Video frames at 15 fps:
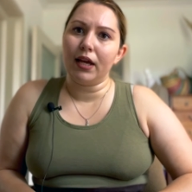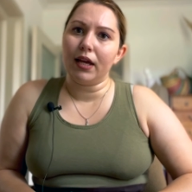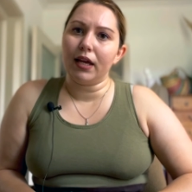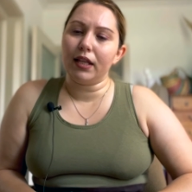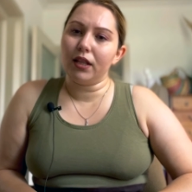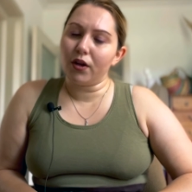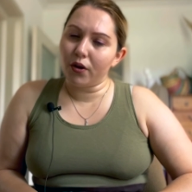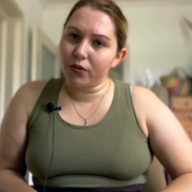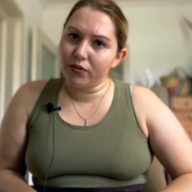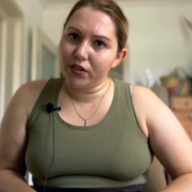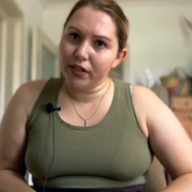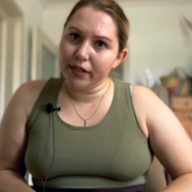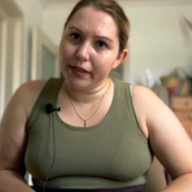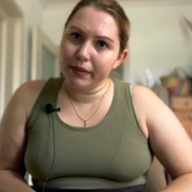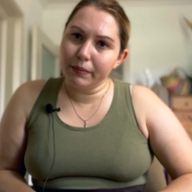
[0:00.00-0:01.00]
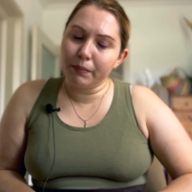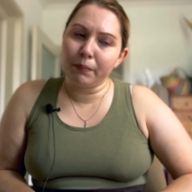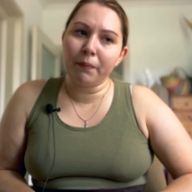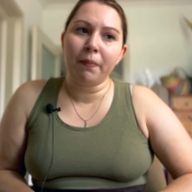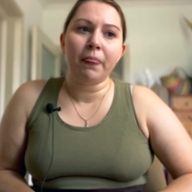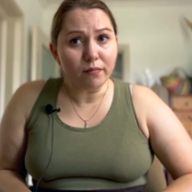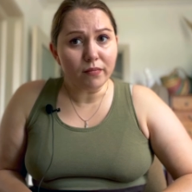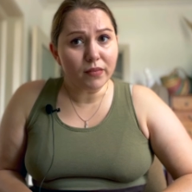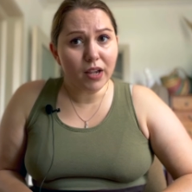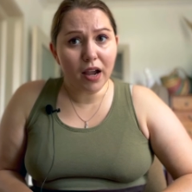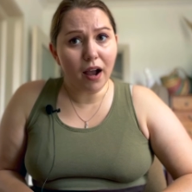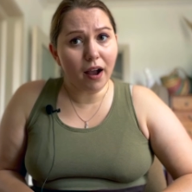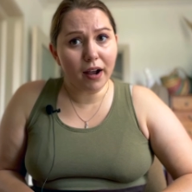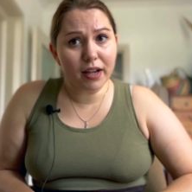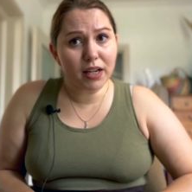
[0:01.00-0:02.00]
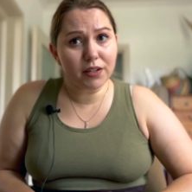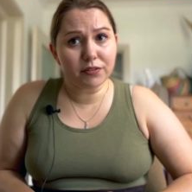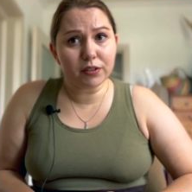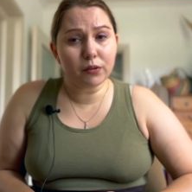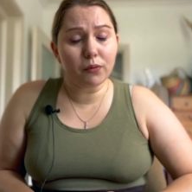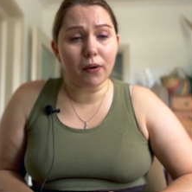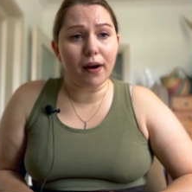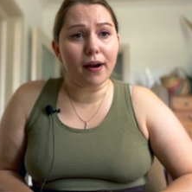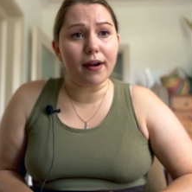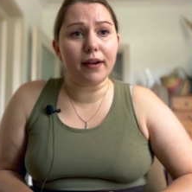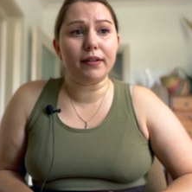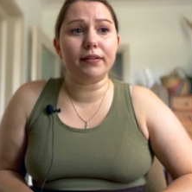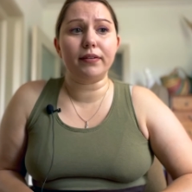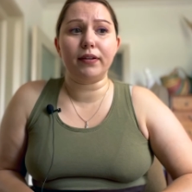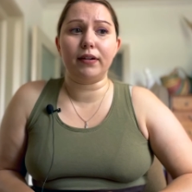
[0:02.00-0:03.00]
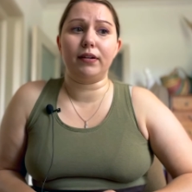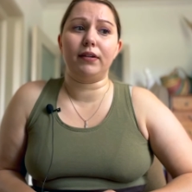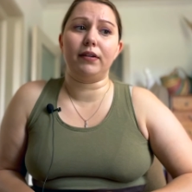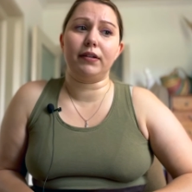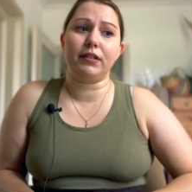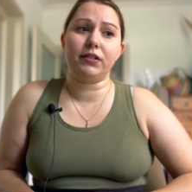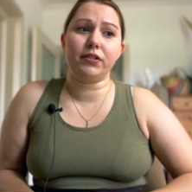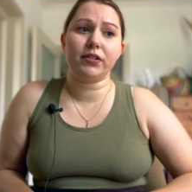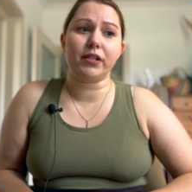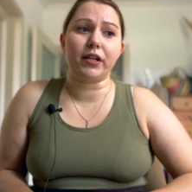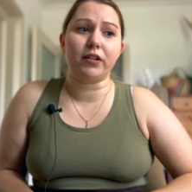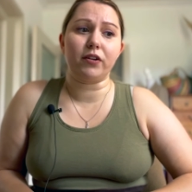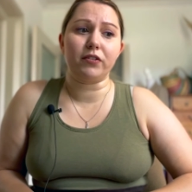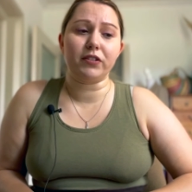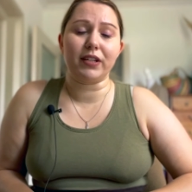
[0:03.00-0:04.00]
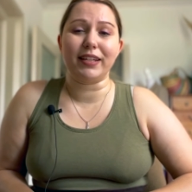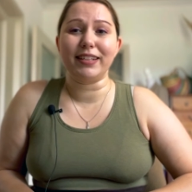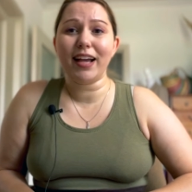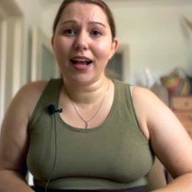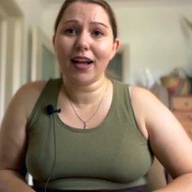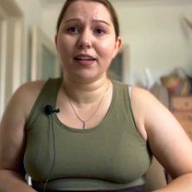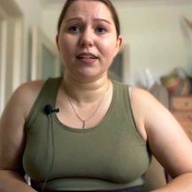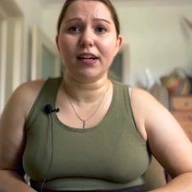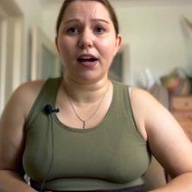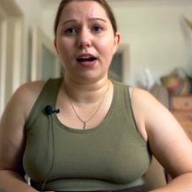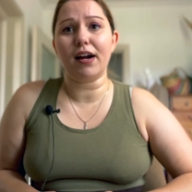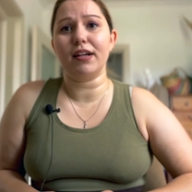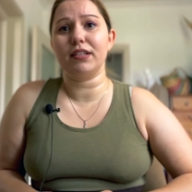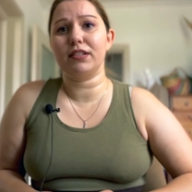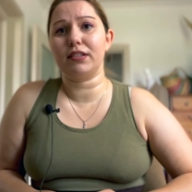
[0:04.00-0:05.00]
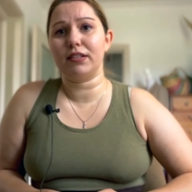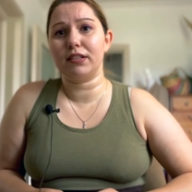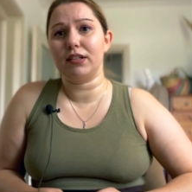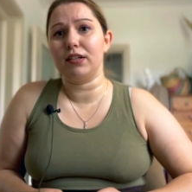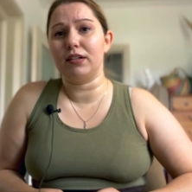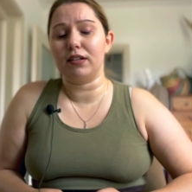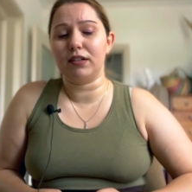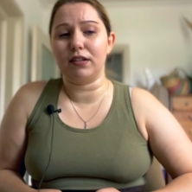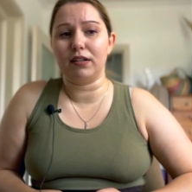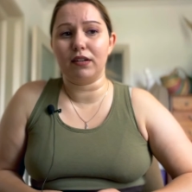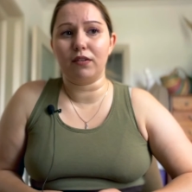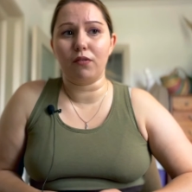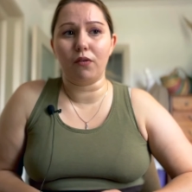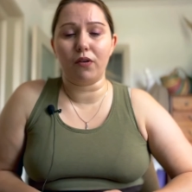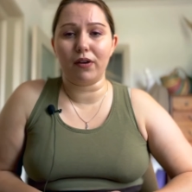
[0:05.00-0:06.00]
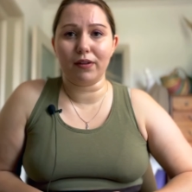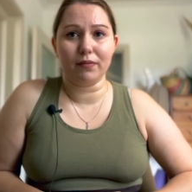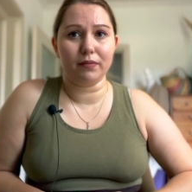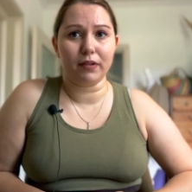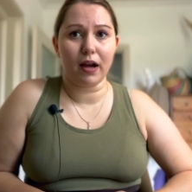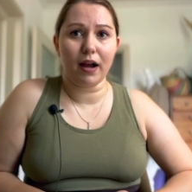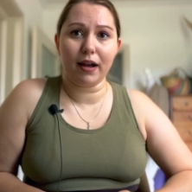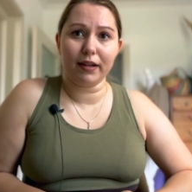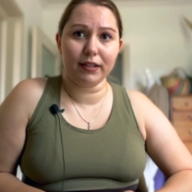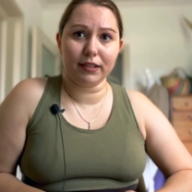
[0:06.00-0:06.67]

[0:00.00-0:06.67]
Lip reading: hello team, hi everyone, instead of saying hi guys, or hi